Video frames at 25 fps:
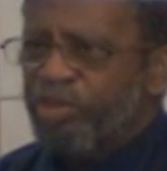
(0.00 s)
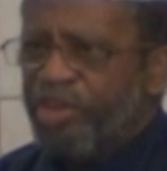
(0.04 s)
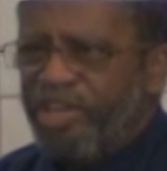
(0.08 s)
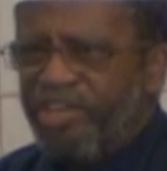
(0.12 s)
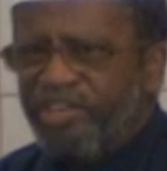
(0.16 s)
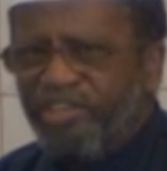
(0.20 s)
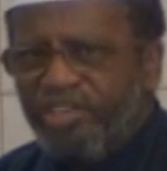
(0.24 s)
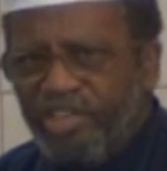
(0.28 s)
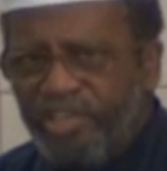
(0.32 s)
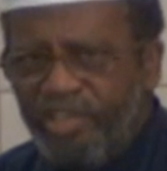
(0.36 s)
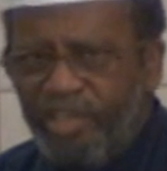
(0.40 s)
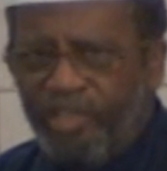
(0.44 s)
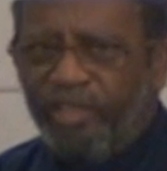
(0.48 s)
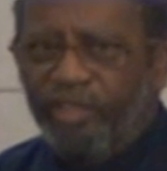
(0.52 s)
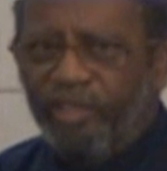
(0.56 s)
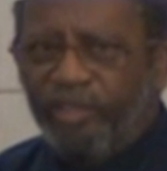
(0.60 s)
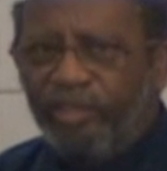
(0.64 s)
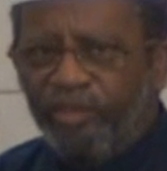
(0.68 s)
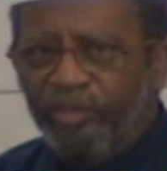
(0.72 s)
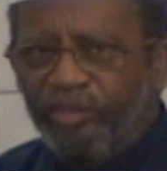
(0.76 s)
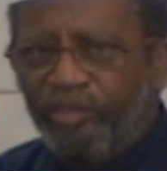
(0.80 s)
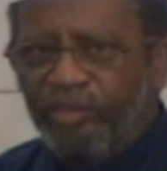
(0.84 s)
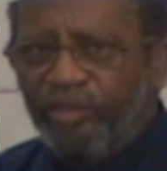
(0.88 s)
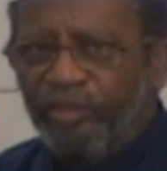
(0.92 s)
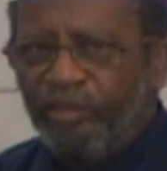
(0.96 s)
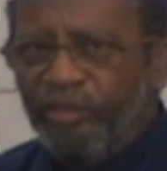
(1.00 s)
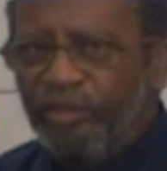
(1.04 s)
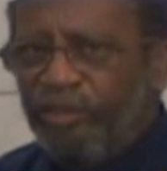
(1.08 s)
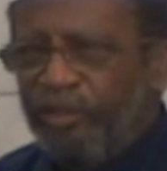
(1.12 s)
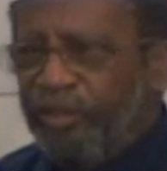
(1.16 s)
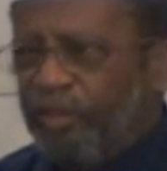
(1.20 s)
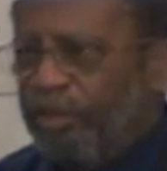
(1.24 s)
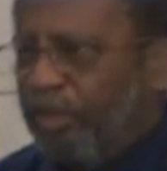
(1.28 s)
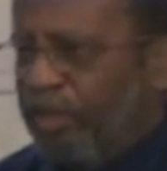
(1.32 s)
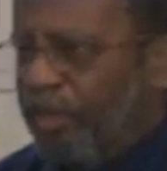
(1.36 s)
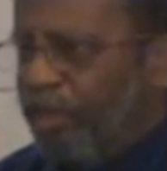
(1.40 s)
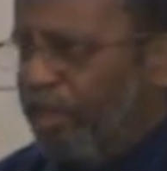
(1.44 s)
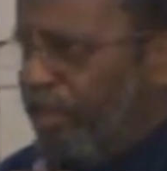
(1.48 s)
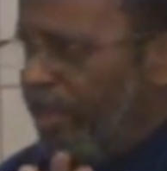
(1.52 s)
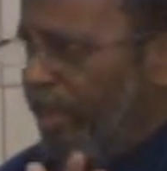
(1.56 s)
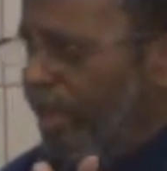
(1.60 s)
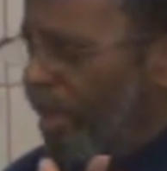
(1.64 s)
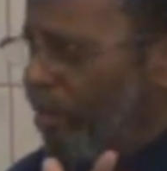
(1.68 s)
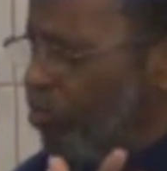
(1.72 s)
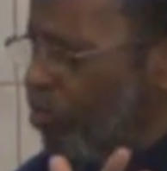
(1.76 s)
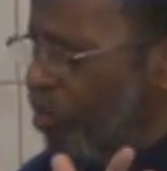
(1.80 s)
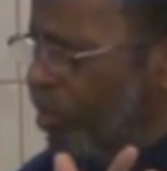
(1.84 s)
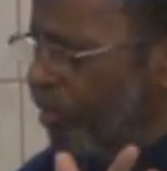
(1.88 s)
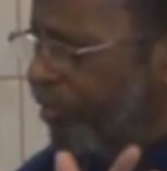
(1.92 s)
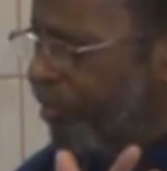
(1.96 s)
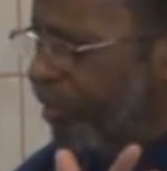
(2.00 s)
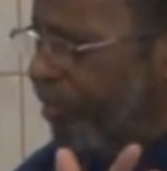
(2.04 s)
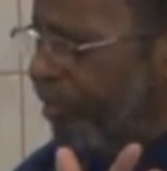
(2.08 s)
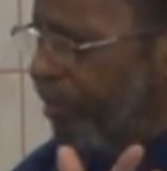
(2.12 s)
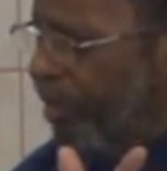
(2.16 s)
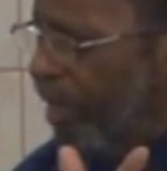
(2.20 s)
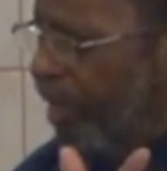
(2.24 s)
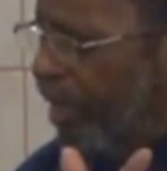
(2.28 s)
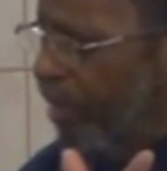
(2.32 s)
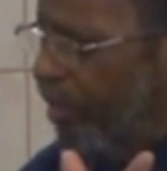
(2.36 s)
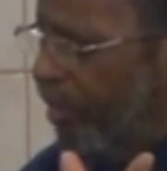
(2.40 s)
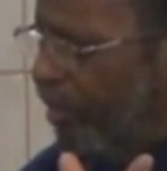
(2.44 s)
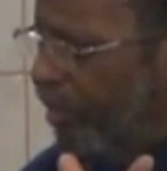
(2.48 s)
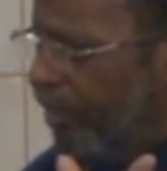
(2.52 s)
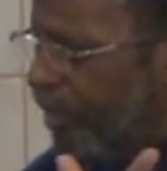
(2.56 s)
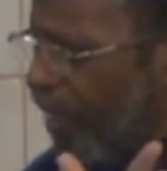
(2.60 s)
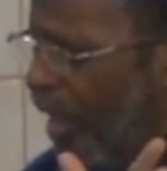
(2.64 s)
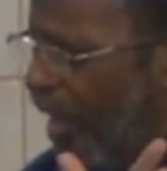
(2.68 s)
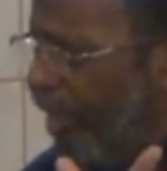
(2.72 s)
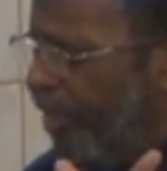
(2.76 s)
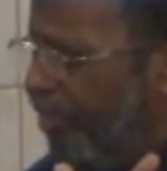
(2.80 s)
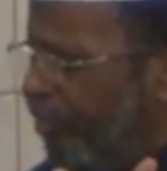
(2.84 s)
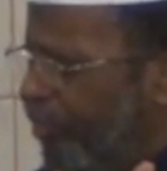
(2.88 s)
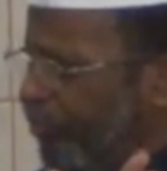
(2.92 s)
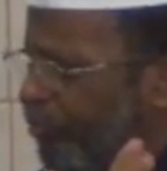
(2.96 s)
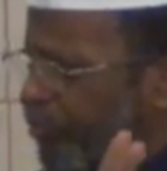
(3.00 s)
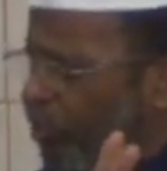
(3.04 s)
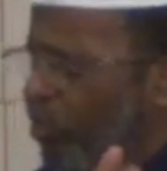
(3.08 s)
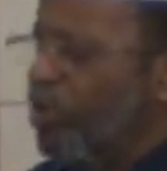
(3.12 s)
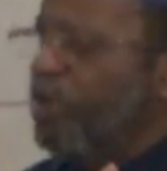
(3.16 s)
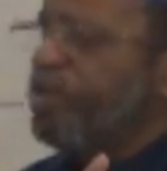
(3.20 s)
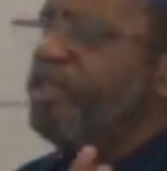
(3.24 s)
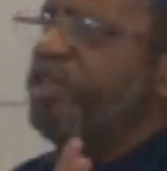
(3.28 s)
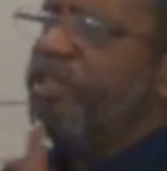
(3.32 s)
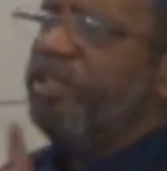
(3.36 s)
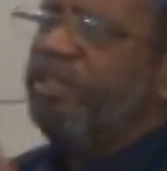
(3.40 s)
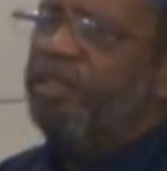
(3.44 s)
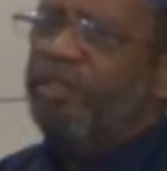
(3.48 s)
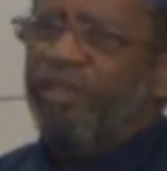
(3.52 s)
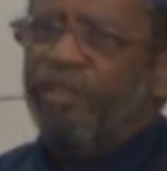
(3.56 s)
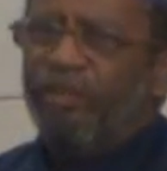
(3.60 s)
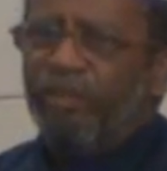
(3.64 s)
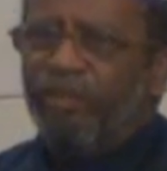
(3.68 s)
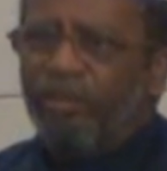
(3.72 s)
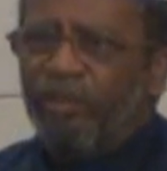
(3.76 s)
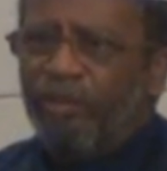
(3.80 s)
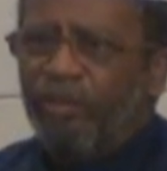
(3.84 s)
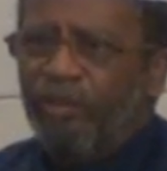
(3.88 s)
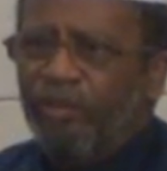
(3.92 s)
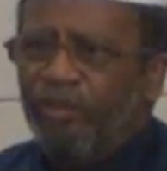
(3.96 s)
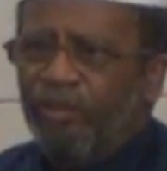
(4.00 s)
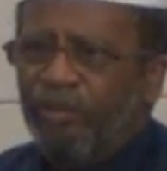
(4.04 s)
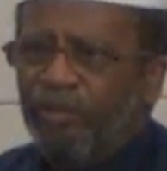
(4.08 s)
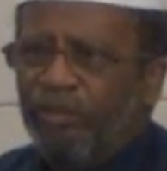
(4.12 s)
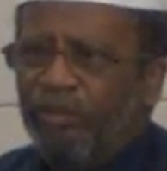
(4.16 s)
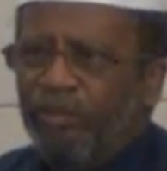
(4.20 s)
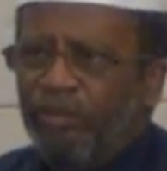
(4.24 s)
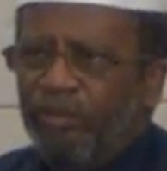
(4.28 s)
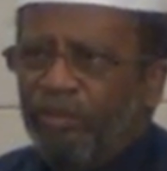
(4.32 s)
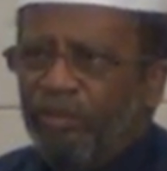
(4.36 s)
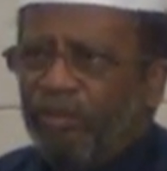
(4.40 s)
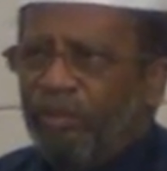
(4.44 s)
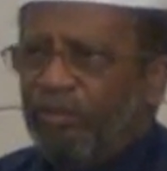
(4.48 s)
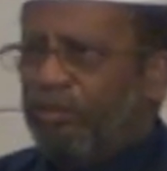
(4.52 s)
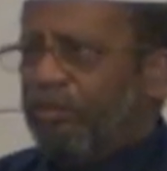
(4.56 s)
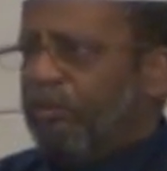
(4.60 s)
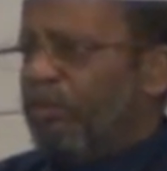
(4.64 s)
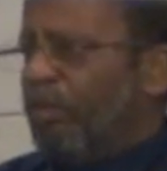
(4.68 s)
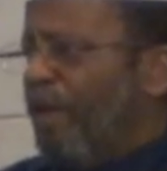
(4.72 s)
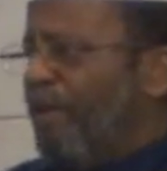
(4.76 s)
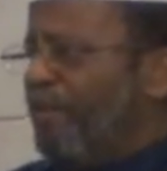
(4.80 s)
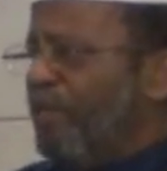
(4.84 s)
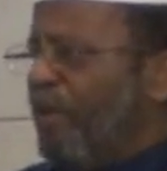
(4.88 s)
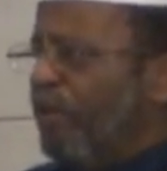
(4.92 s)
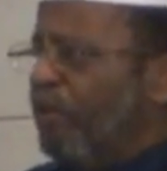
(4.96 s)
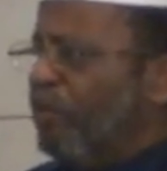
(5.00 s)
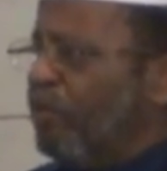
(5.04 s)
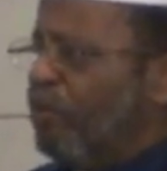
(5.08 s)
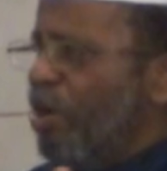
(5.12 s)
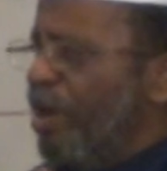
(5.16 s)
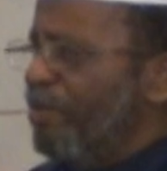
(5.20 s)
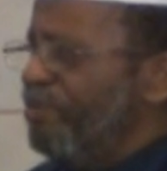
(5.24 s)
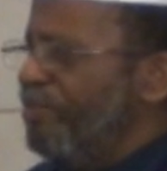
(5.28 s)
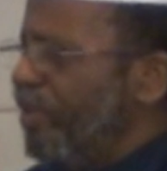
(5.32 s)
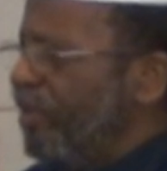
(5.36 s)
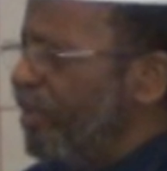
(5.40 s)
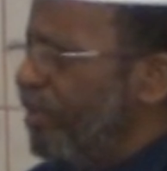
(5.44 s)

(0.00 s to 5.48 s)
10 years, and I went to college 4 years. So I don't know, I've